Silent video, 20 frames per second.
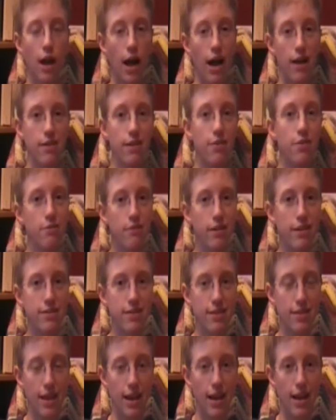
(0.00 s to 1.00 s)
Another
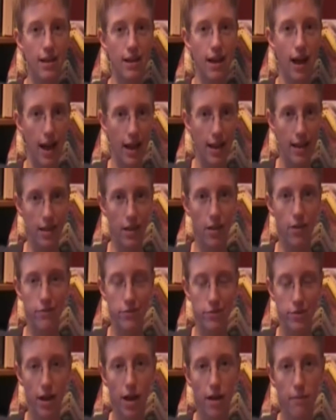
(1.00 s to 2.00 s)
reason that I love
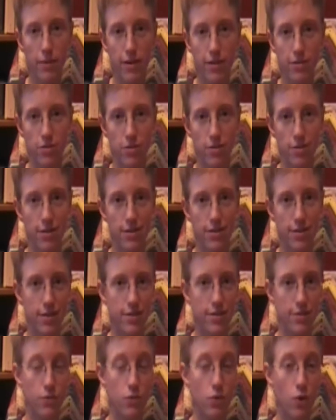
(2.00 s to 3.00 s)
zombie stories
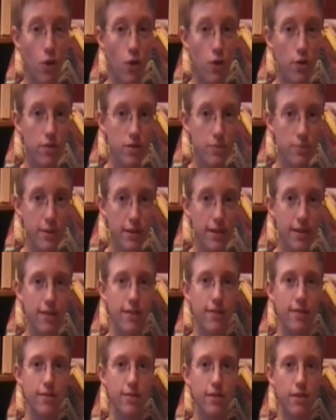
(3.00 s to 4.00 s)
is, of course,
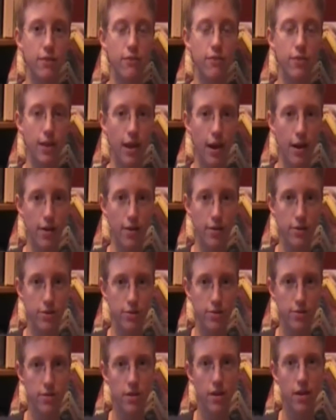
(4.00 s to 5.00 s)
because of the
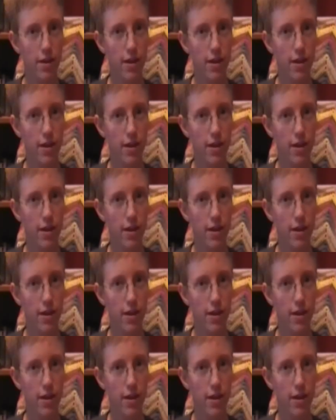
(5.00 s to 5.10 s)
characters.